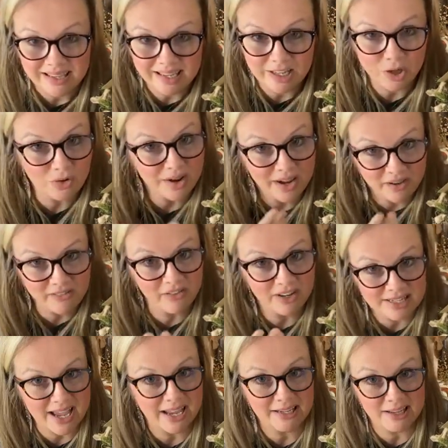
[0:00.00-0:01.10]
in your
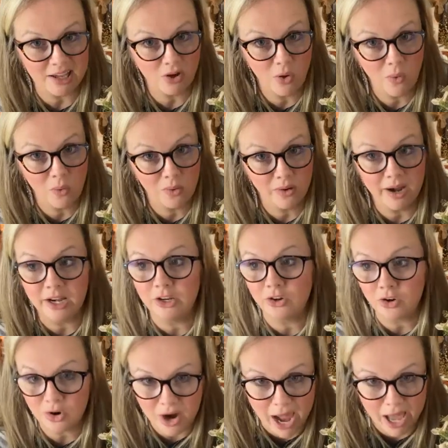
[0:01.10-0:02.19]
everyday decor and your
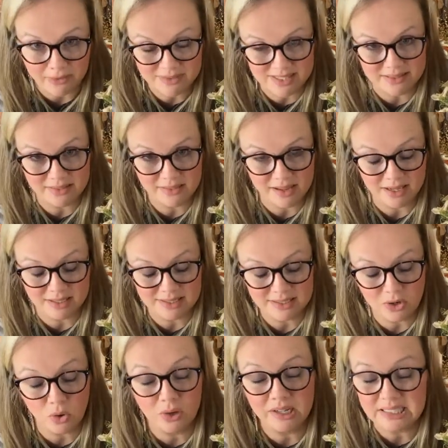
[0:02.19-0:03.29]
crafts and things,
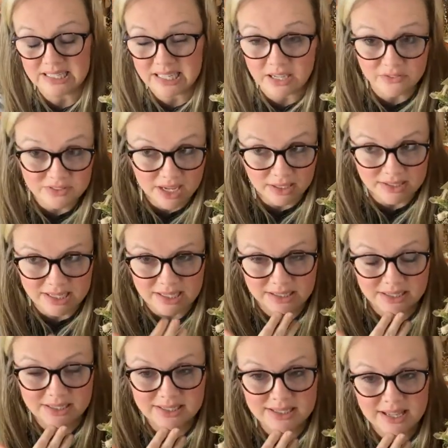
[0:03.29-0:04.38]
or it's gift
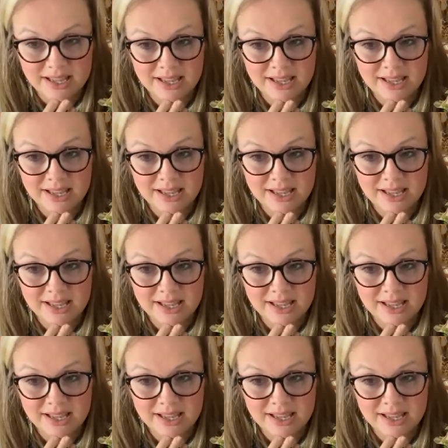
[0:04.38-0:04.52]
ideas.